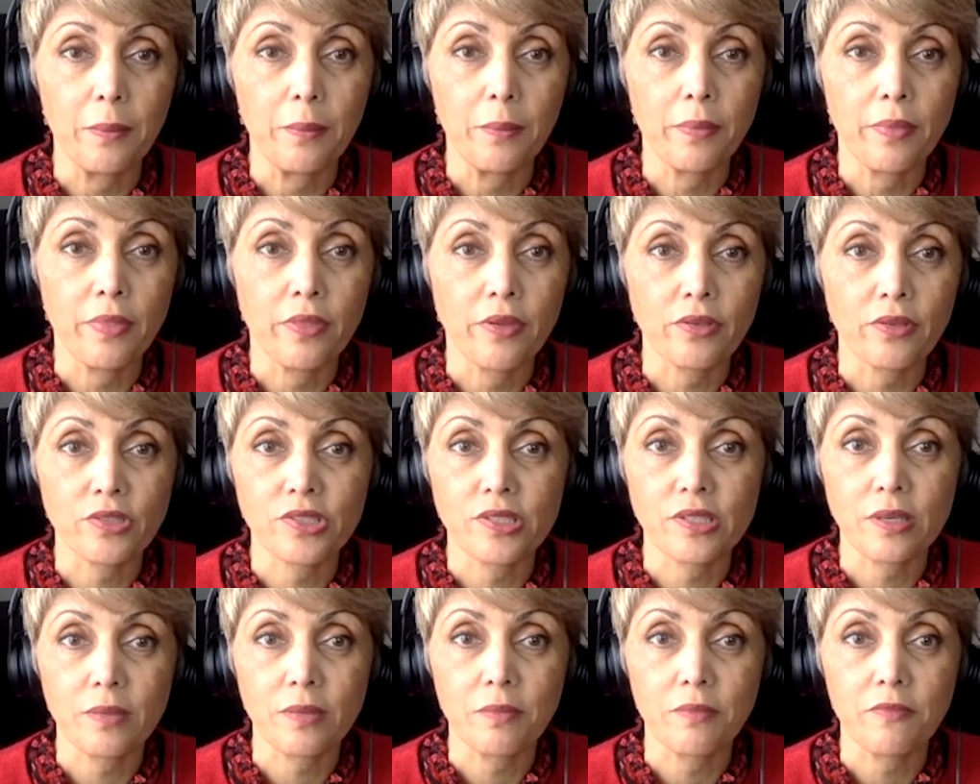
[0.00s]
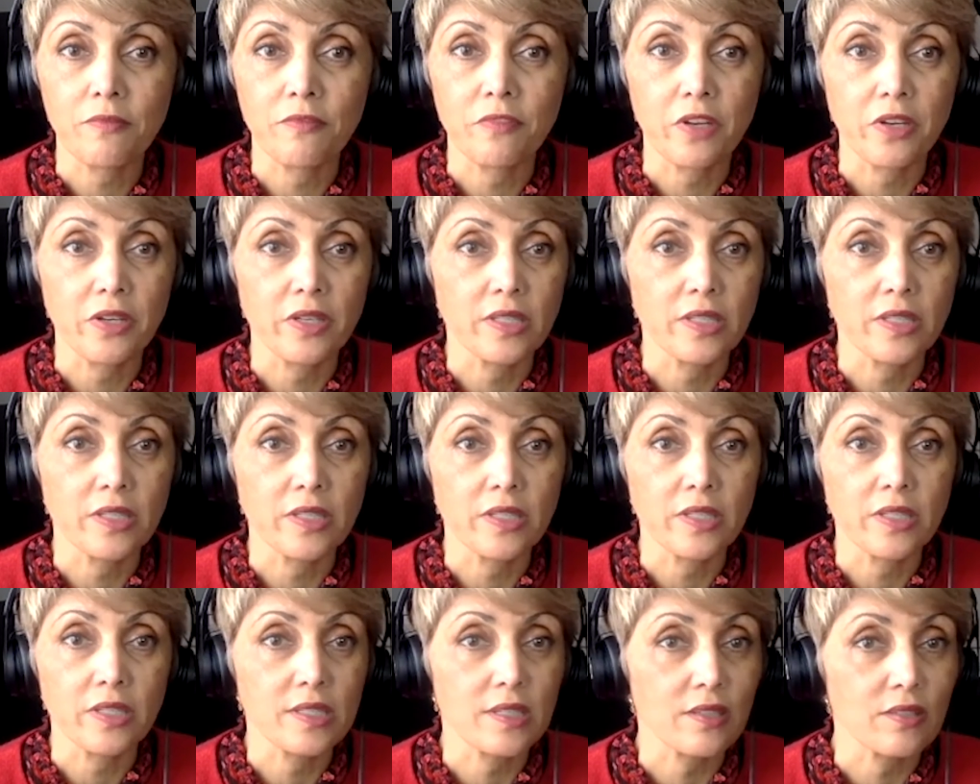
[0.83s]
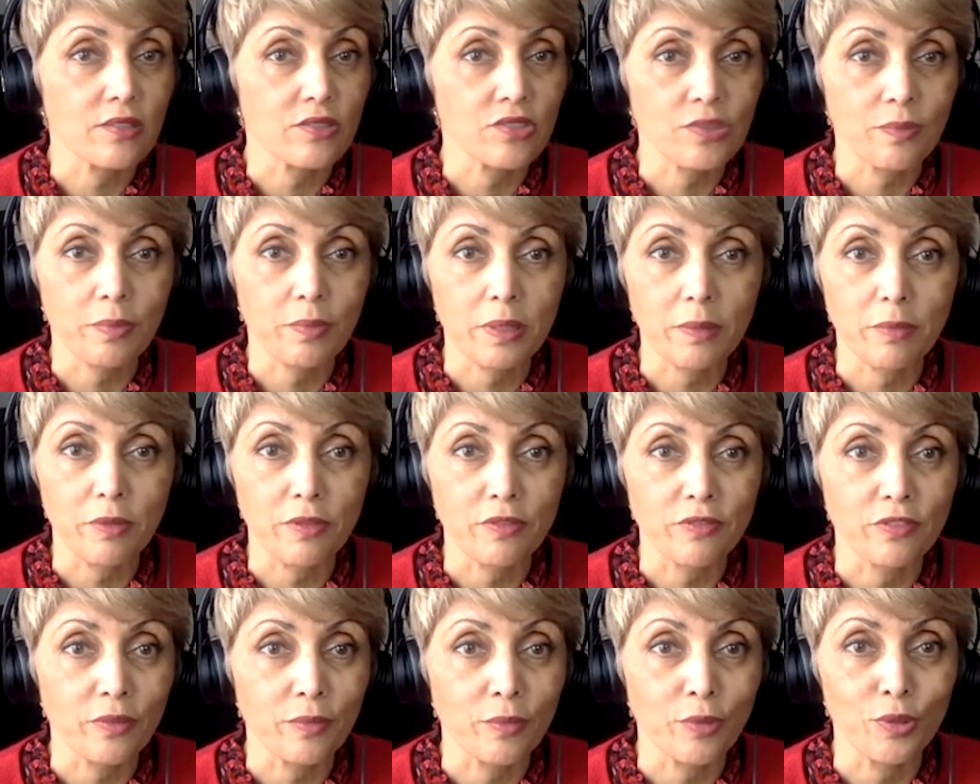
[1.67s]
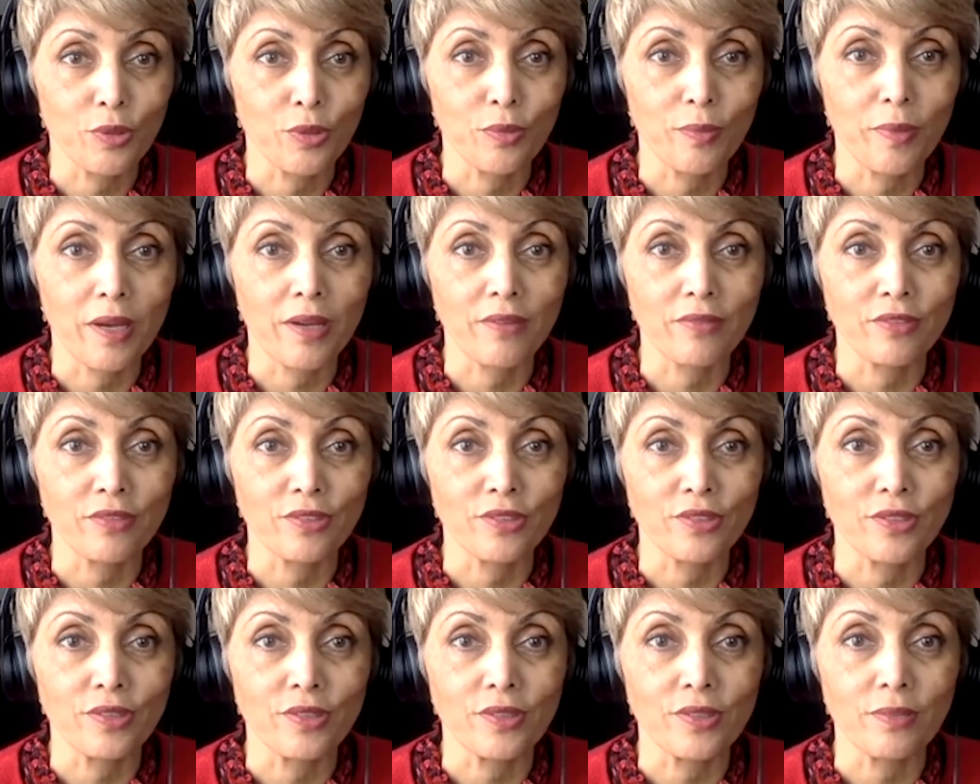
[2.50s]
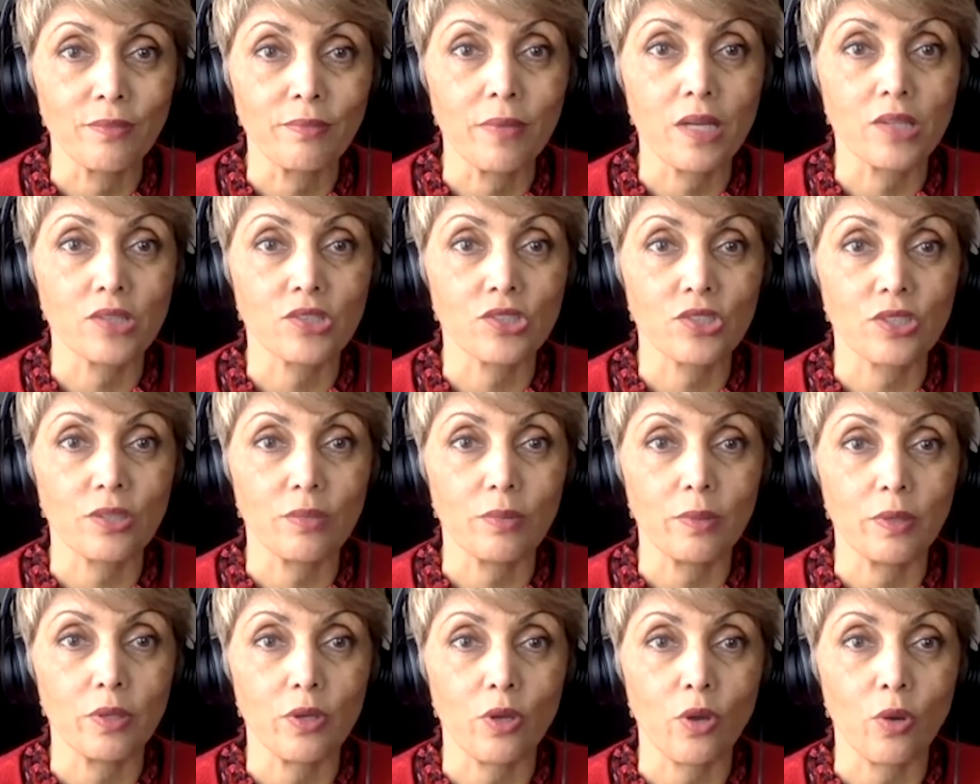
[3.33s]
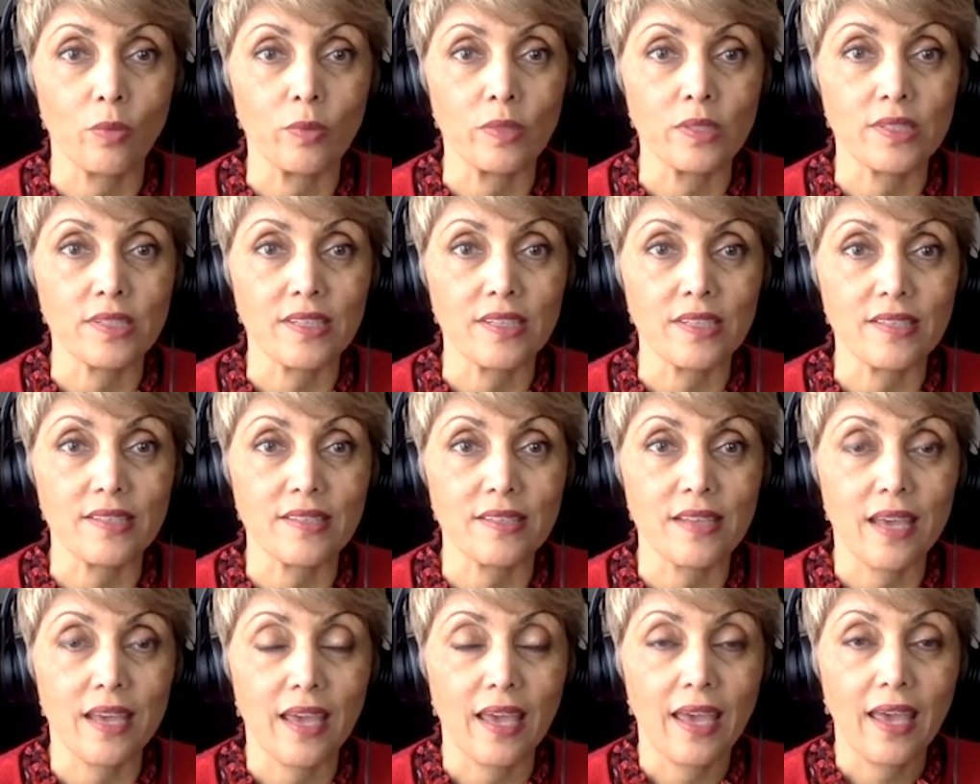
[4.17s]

There's some very intelligent people from whom I've learned much about homelessness